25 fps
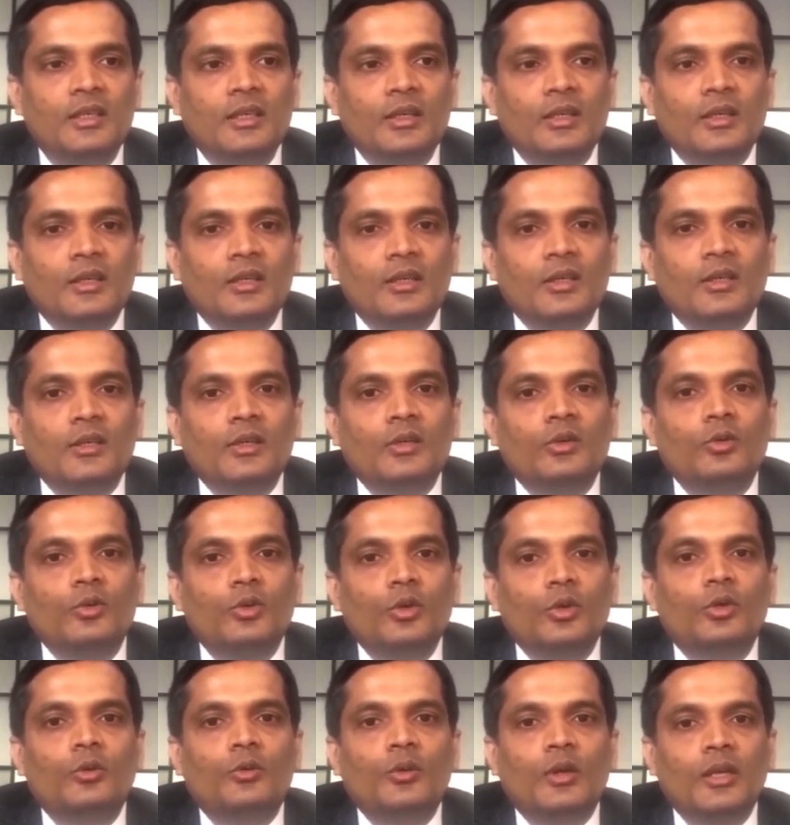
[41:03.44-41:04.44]
10 out of
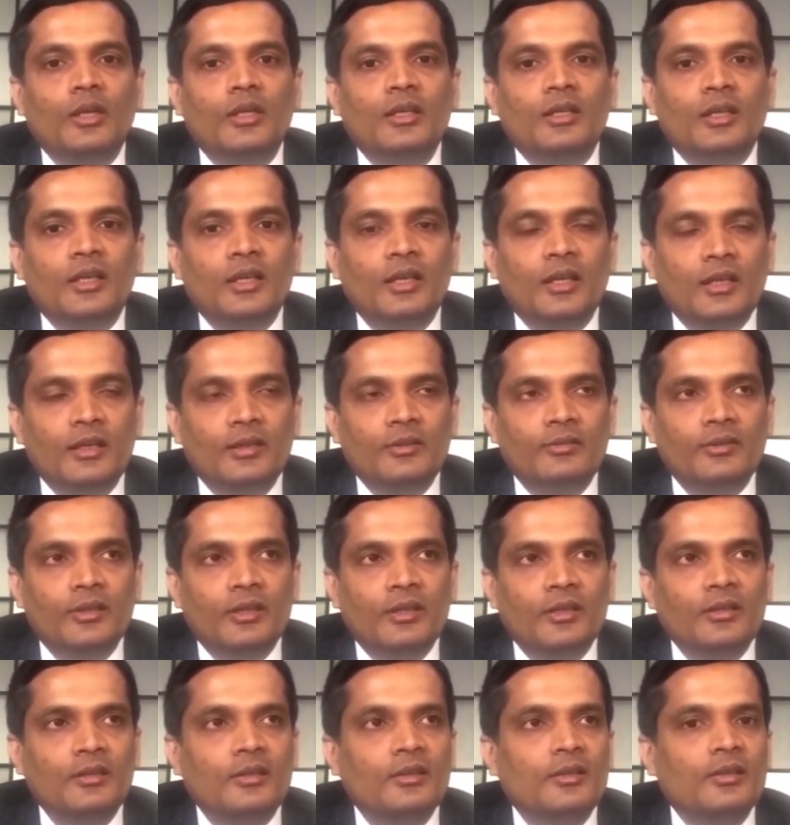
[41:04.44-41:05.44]
100 people's report
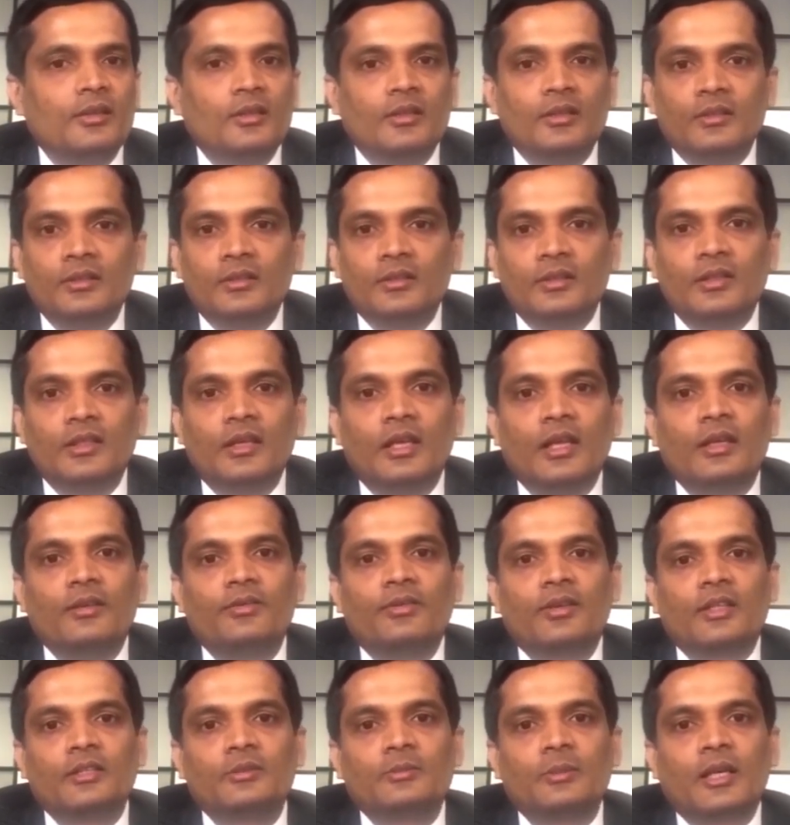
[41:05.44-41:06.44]
will say that there is a
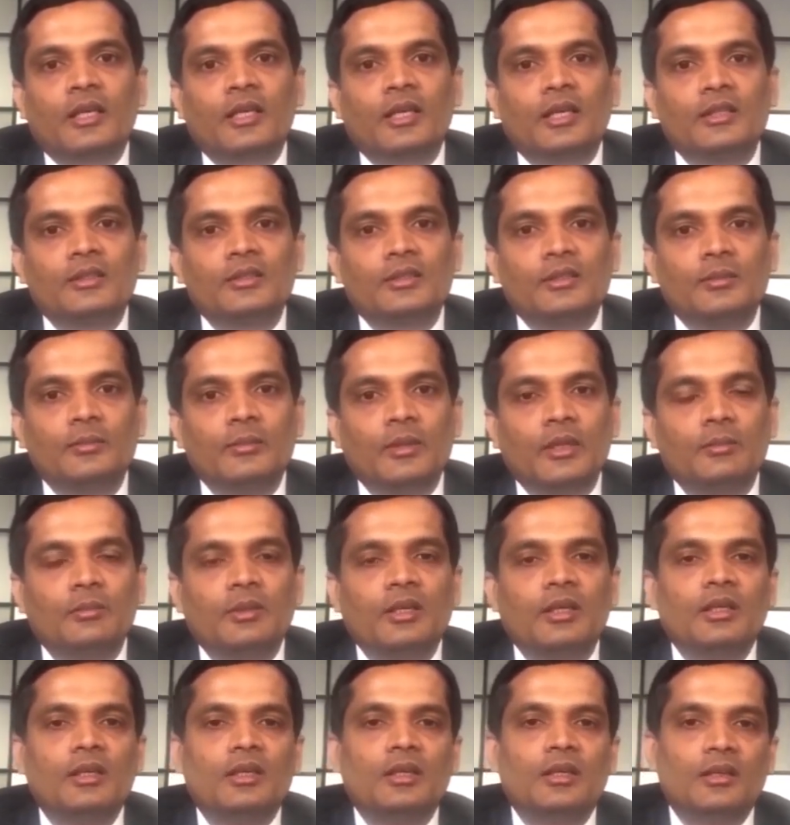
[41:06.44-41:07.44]

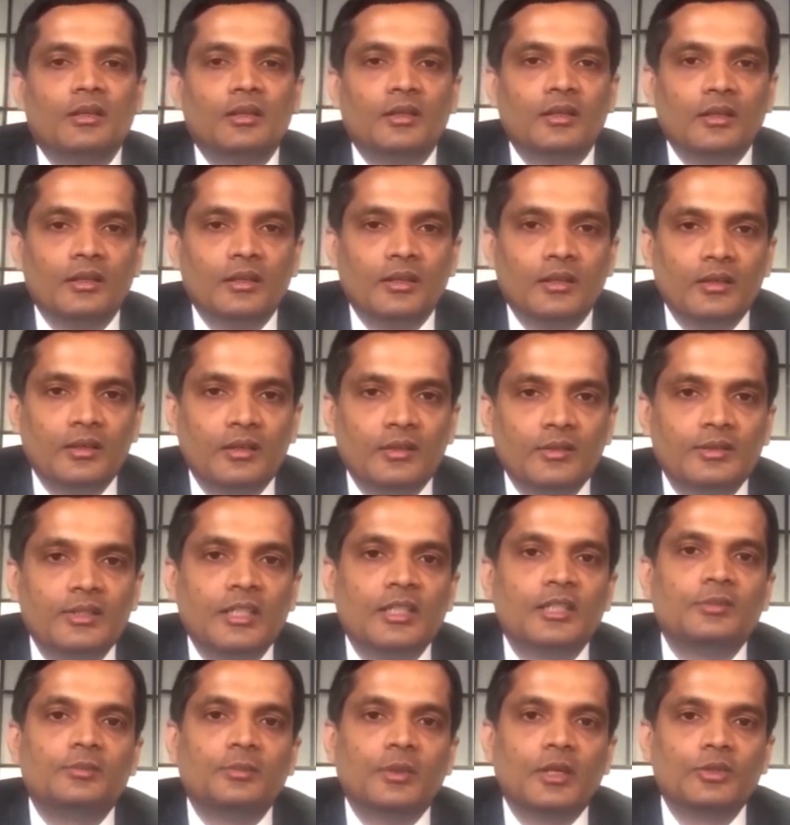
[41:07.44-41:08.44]
hemangioma in L1 vertebra
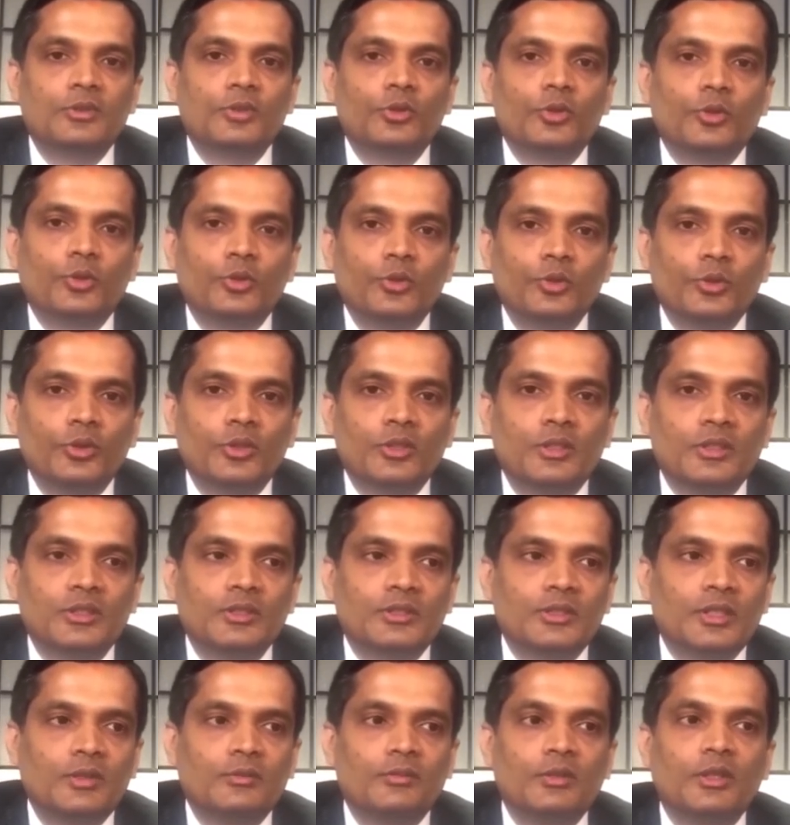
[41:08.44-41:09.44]
or L3
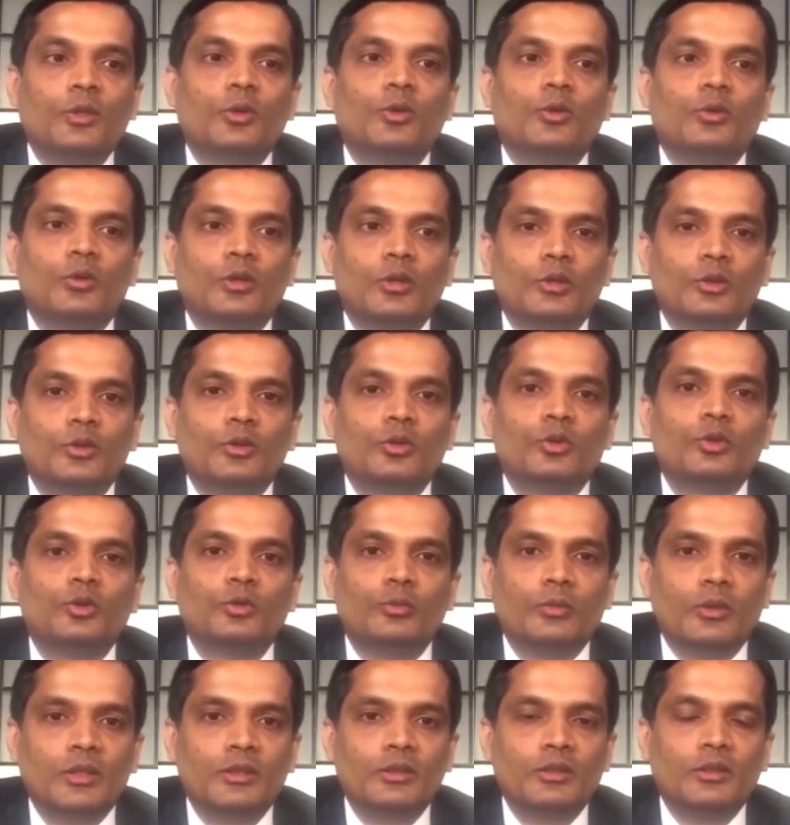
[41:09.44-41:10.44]
vertebra or whatever.
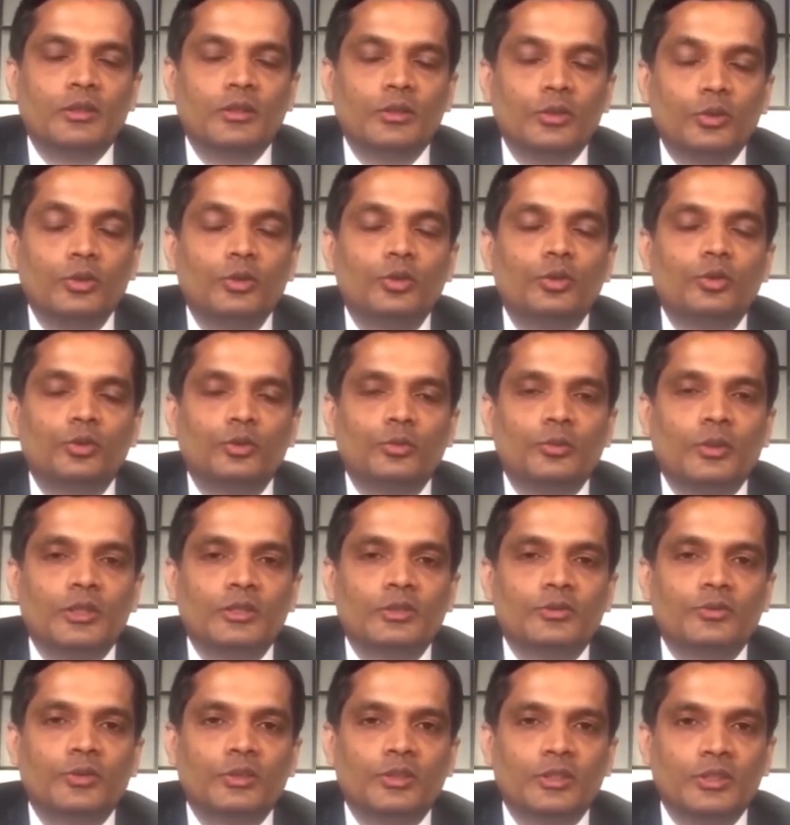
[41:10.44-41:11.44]
These can be
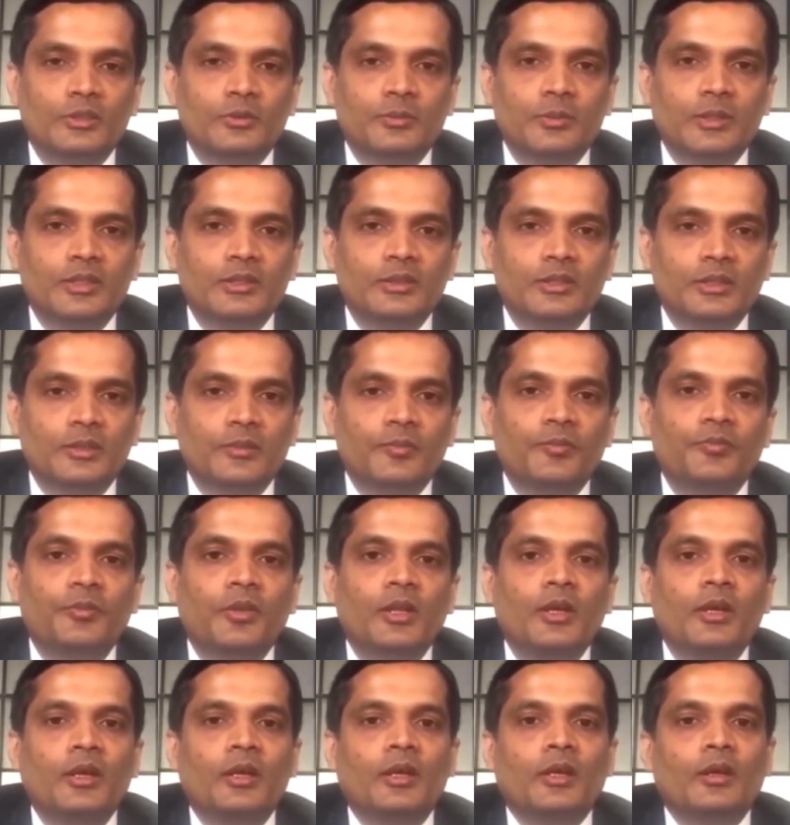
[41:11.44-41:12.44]
just left alone and
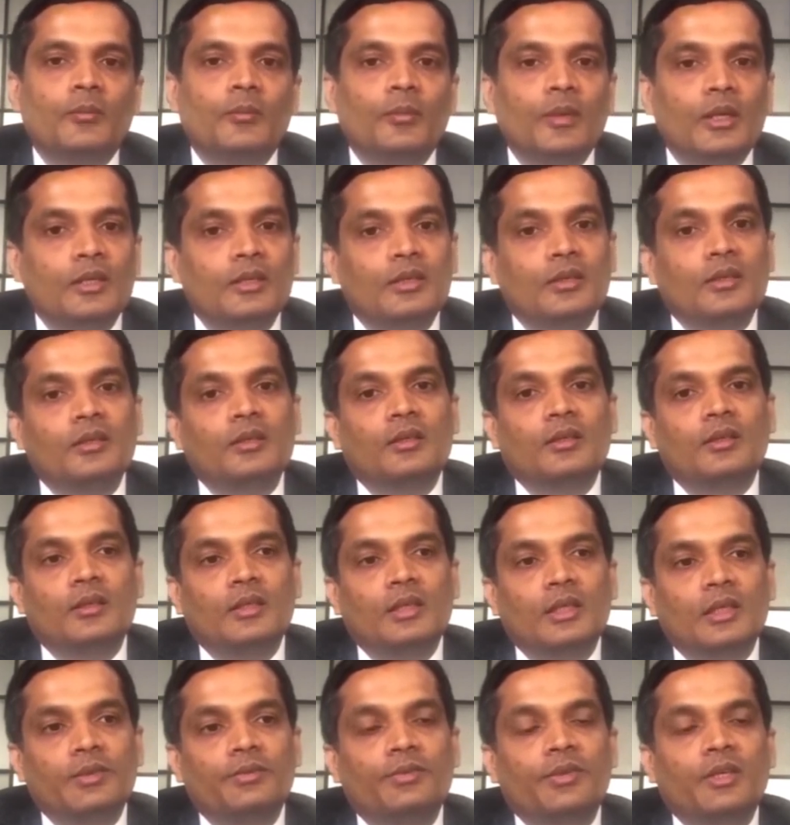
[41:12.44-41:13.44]
can be watched
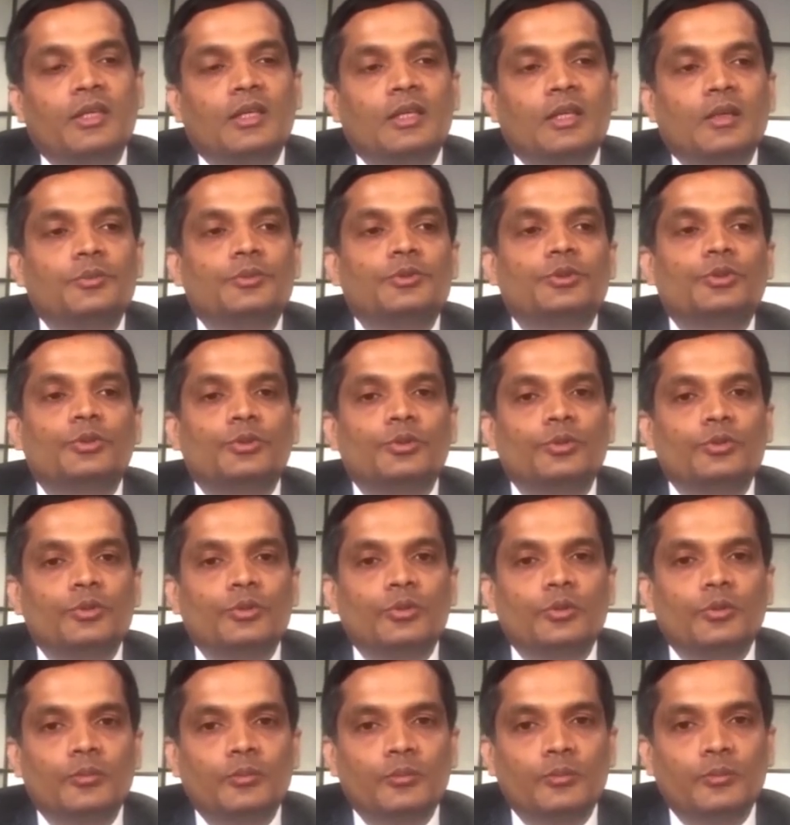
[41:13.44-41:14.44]
over a period of years.
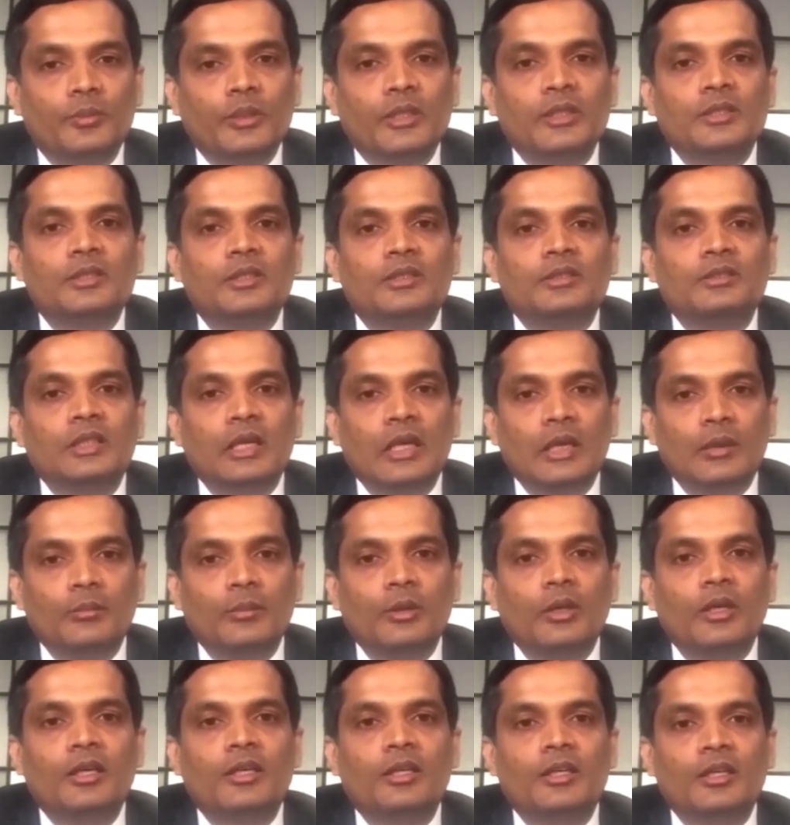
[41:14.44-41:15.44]
It doesn't do
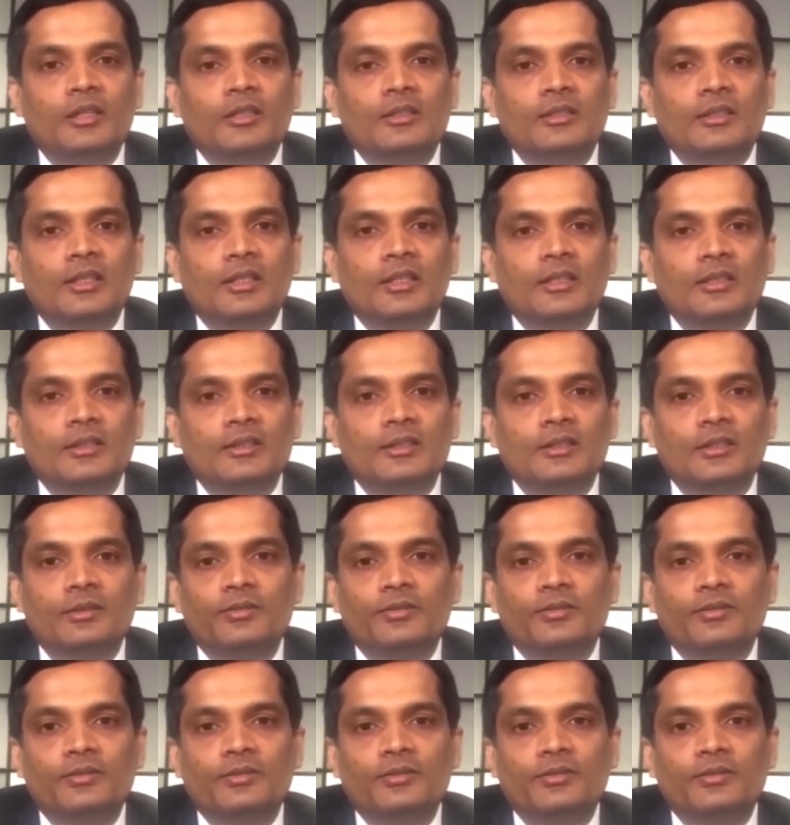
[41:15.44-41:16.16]
anything. You will be